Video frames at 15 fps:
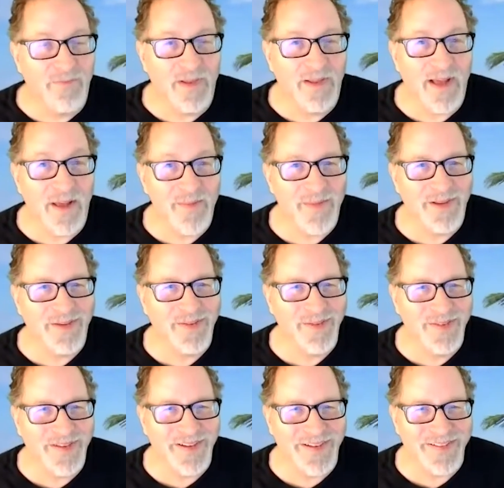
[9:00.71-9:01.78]
a lot of mixed
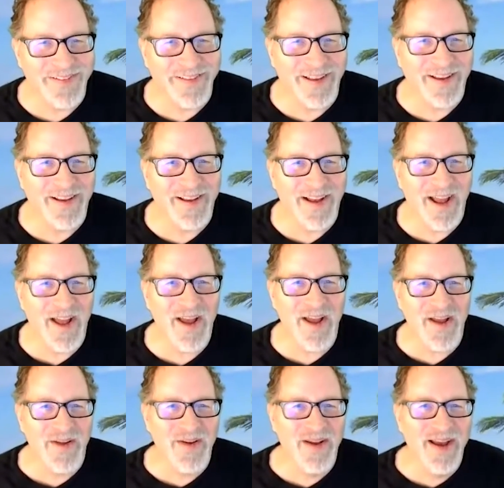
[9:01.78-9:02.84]
results. I,
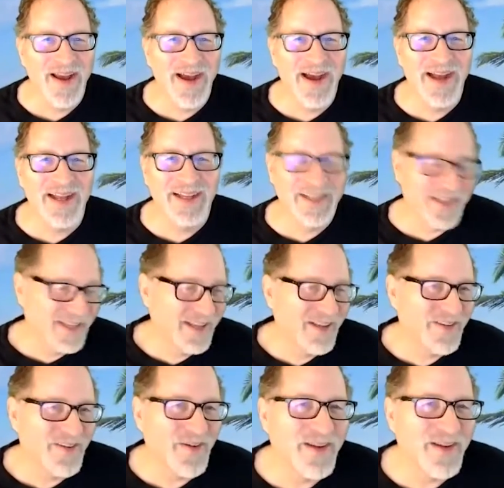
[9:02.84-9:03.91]
I
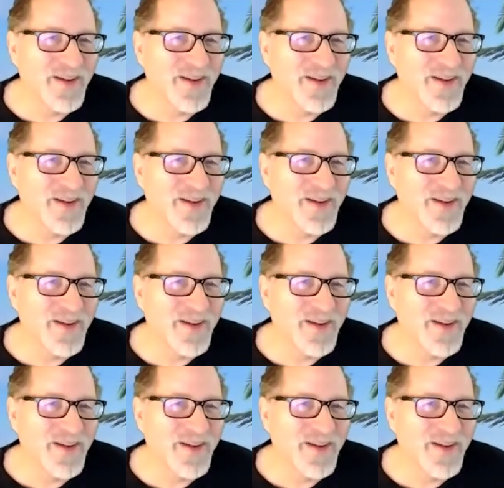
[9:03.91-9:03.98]
so in